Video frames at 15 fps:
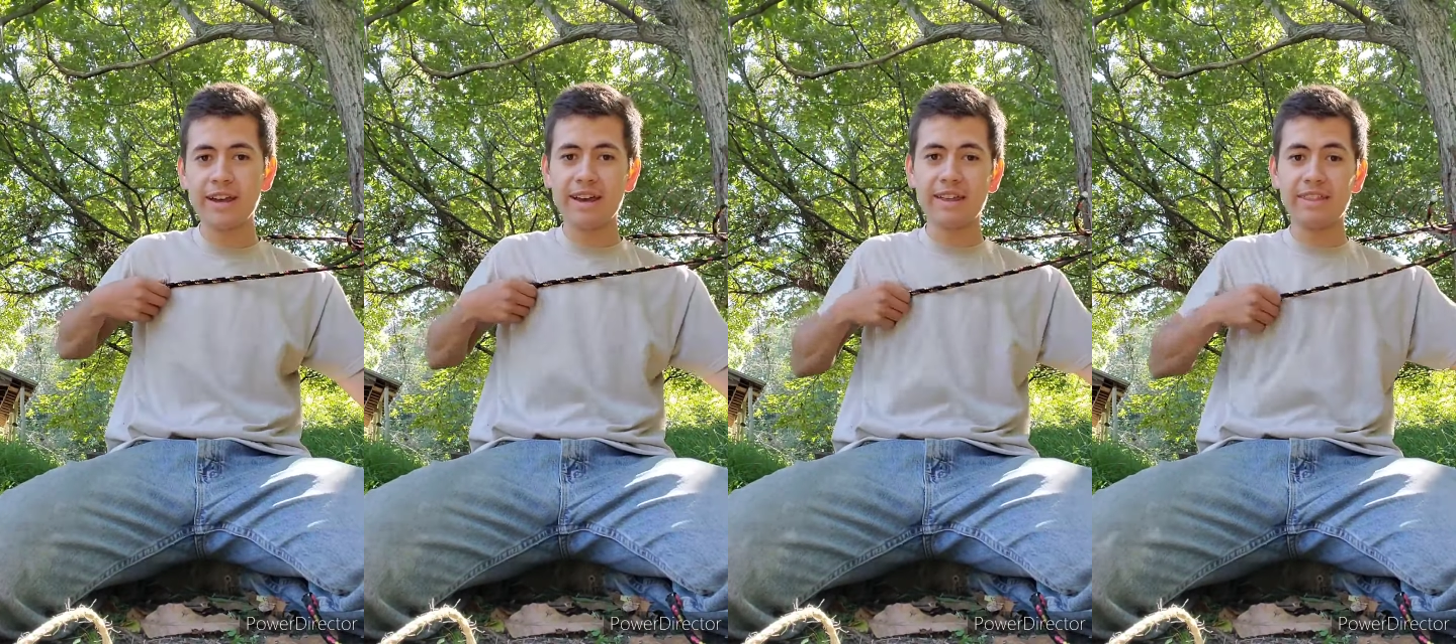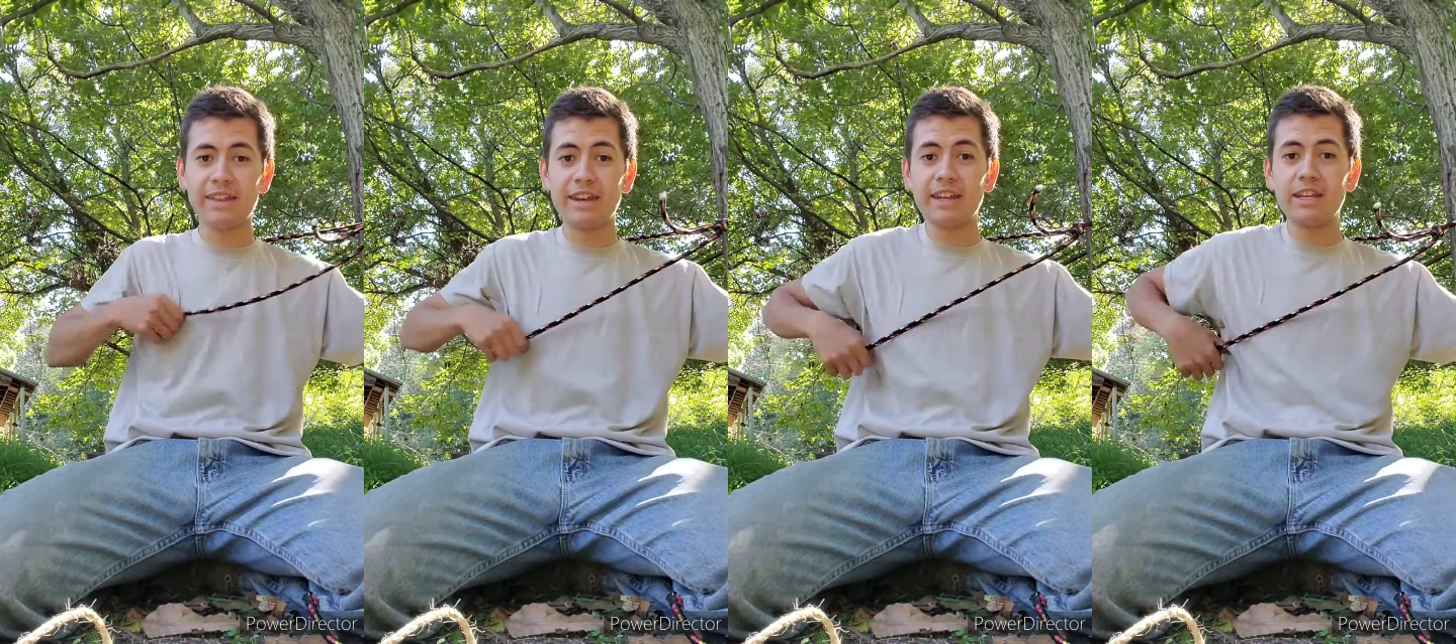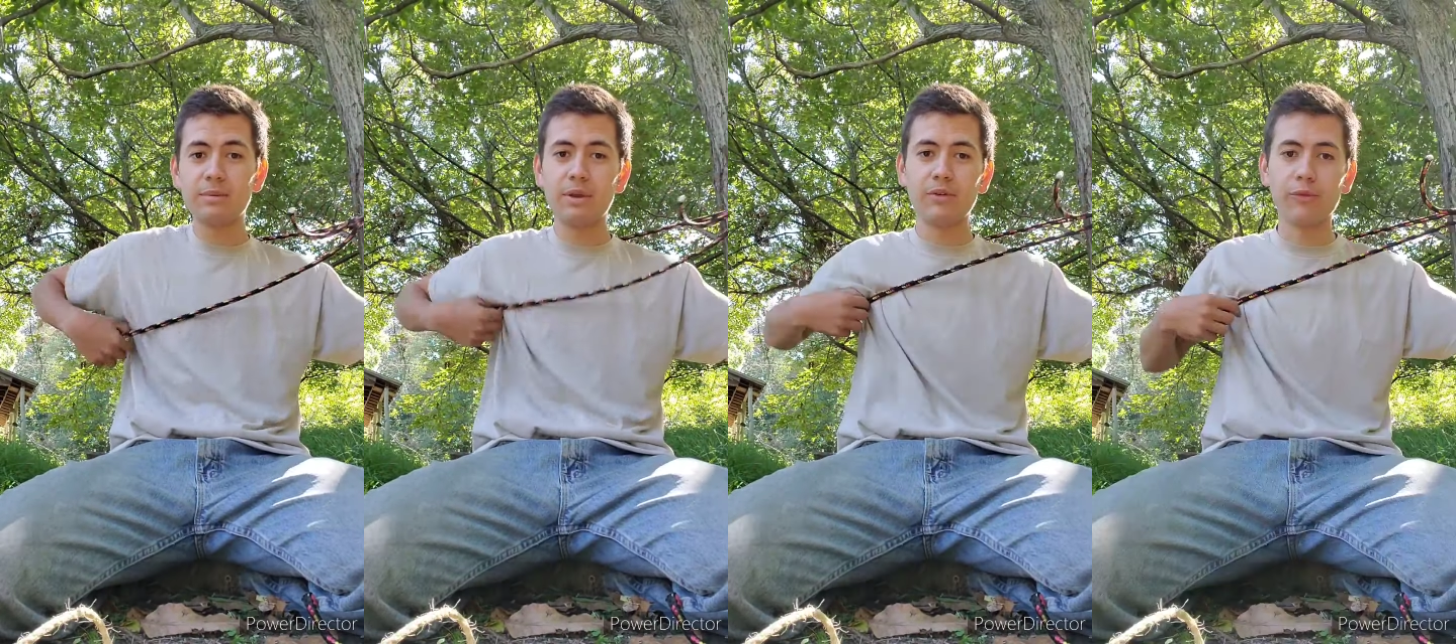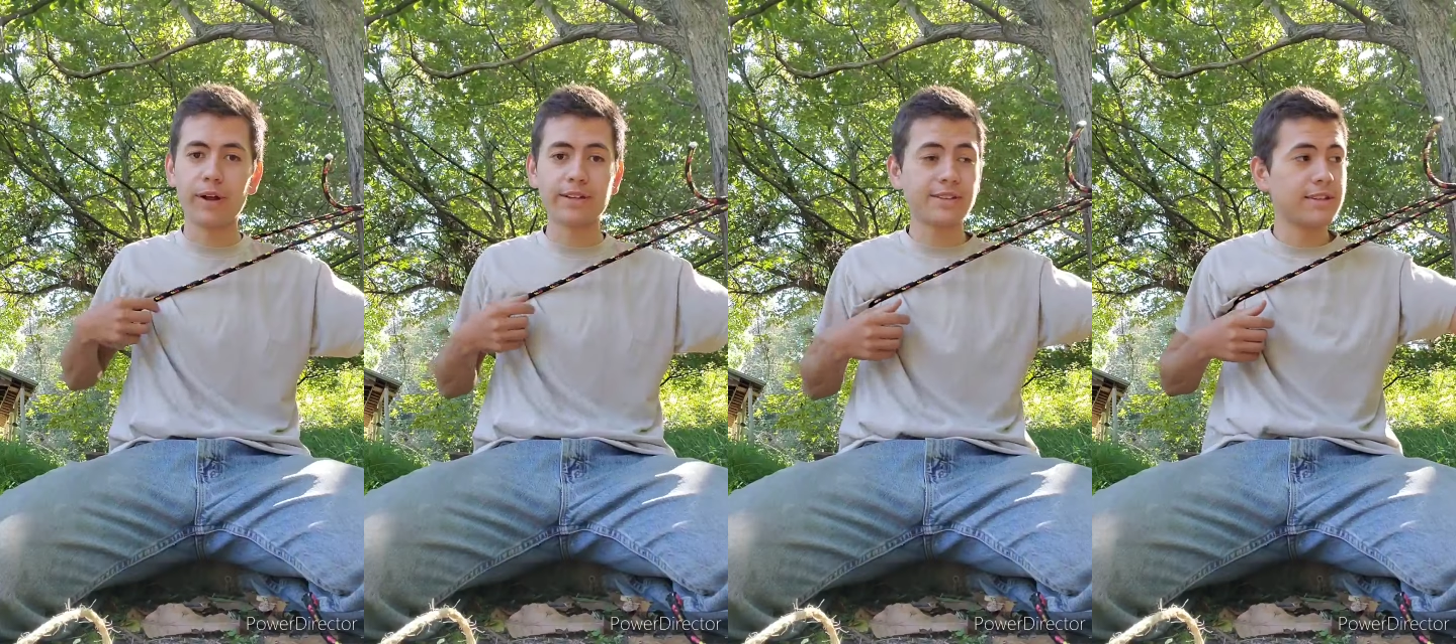and they need to be
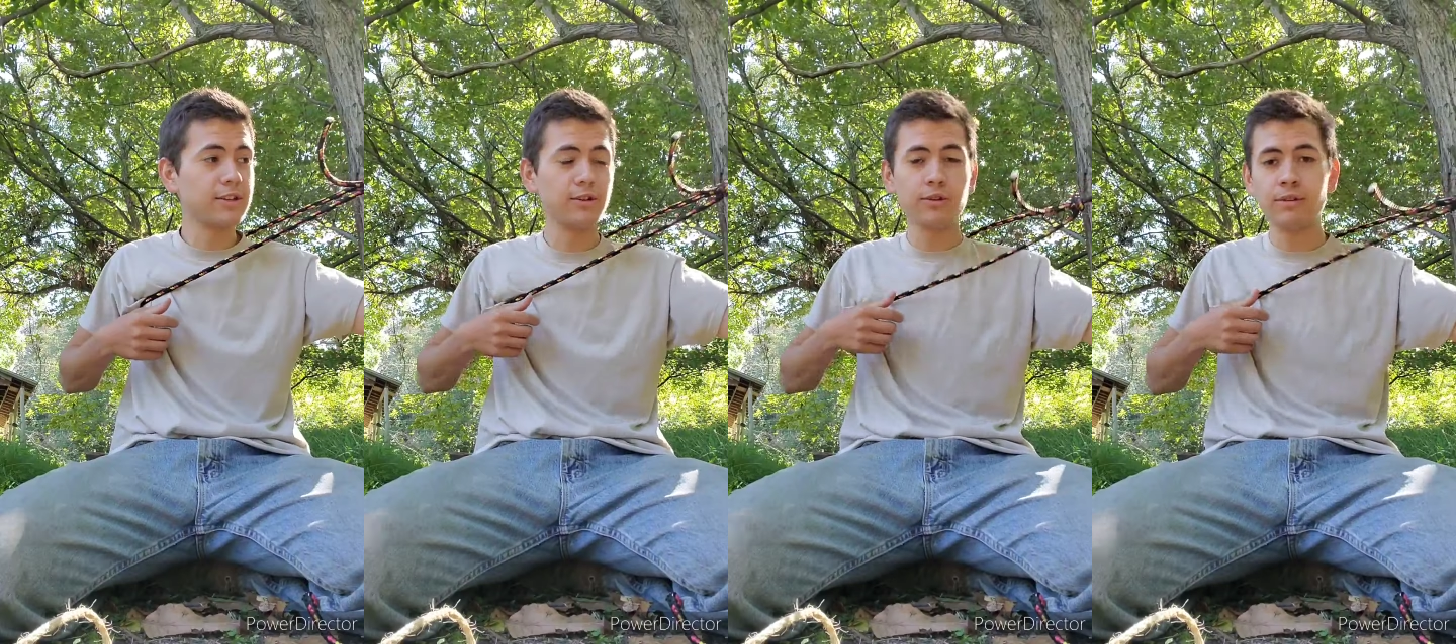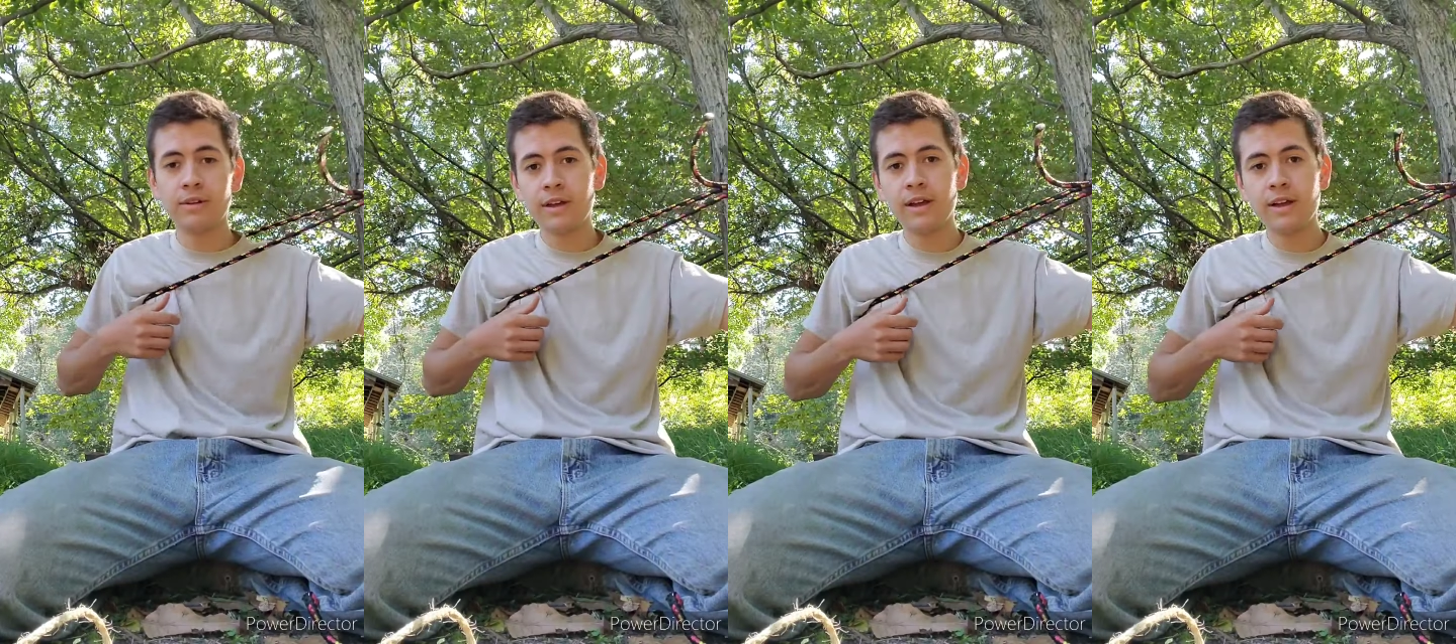rescued,